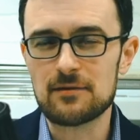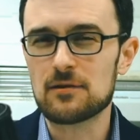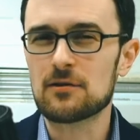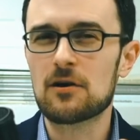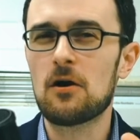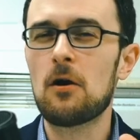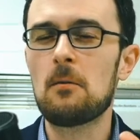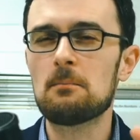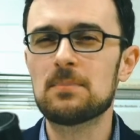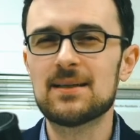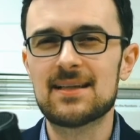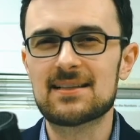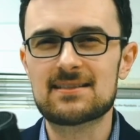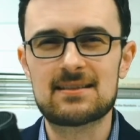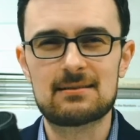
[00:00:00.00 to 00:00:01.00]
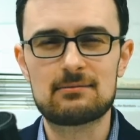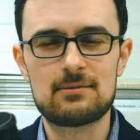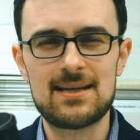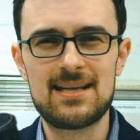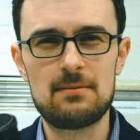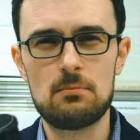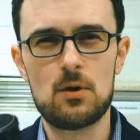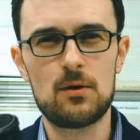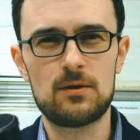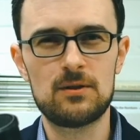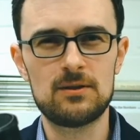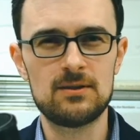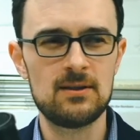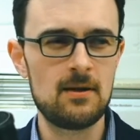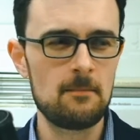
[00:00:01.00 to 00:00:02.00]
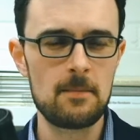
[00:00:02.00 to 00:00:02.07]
your complex 3D model